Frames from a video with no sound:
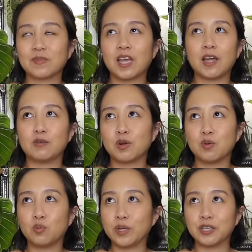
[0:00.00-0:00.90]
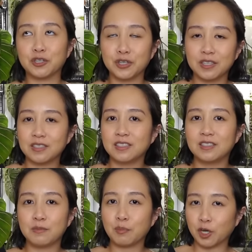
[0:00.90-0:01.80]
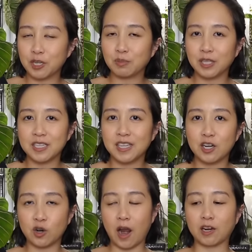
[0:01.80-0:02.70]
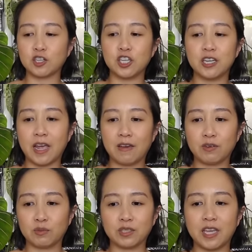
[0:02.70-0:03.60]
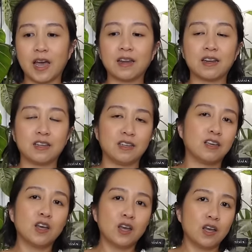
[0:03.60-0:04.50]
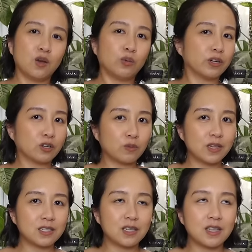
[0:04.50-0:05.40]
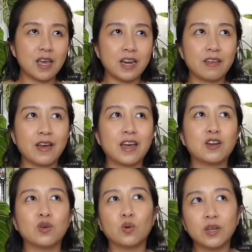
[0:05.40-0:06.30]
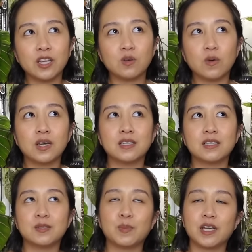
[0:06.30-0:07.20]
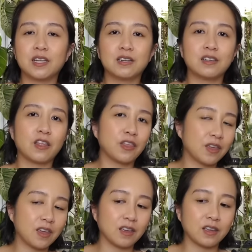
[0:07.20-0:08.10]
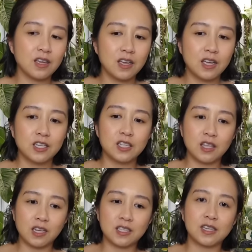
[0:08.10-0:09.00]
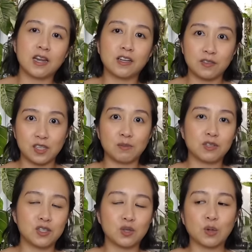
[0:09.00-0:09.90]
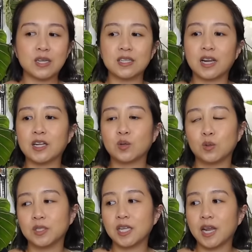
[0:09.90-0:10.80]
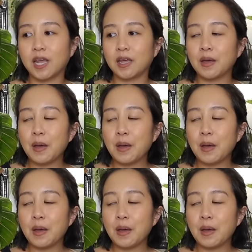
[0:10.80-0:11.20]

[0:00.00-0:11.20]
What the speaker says: I don't know, weird marketplace interaction. I haven't really had any weirder ones than that. I've had annoying ones, but nothing to the extent of some of the stories that I told today.